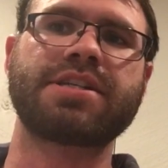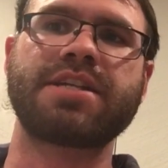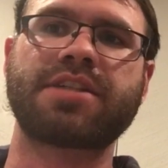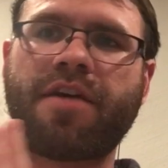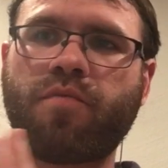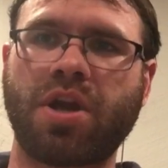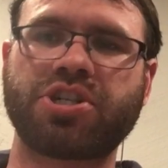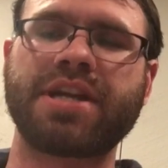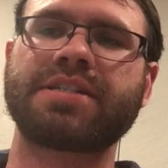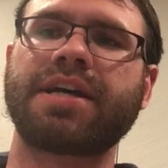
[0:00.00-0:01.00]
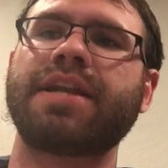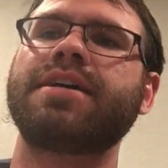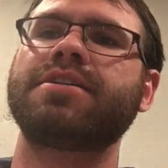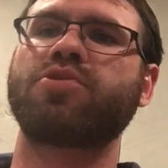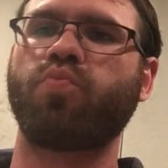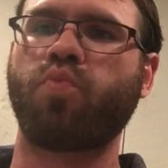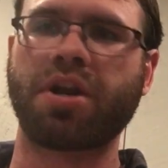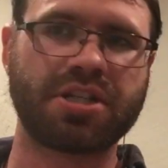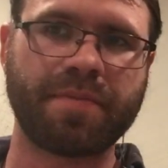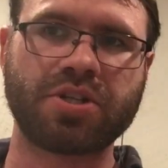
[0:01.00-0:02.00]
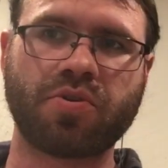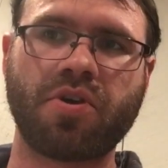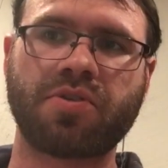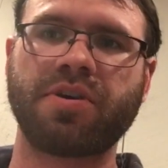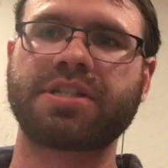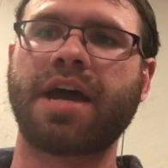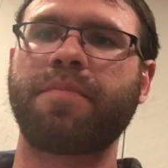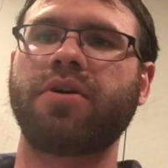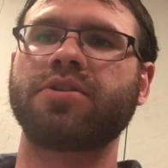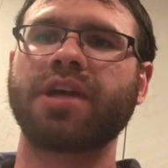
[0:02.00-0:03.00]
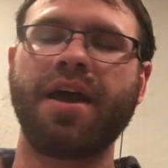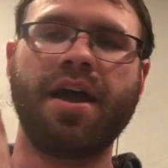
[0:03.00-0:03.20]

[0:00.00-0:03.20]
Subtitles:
sense of what genocide is, what are some historical examples,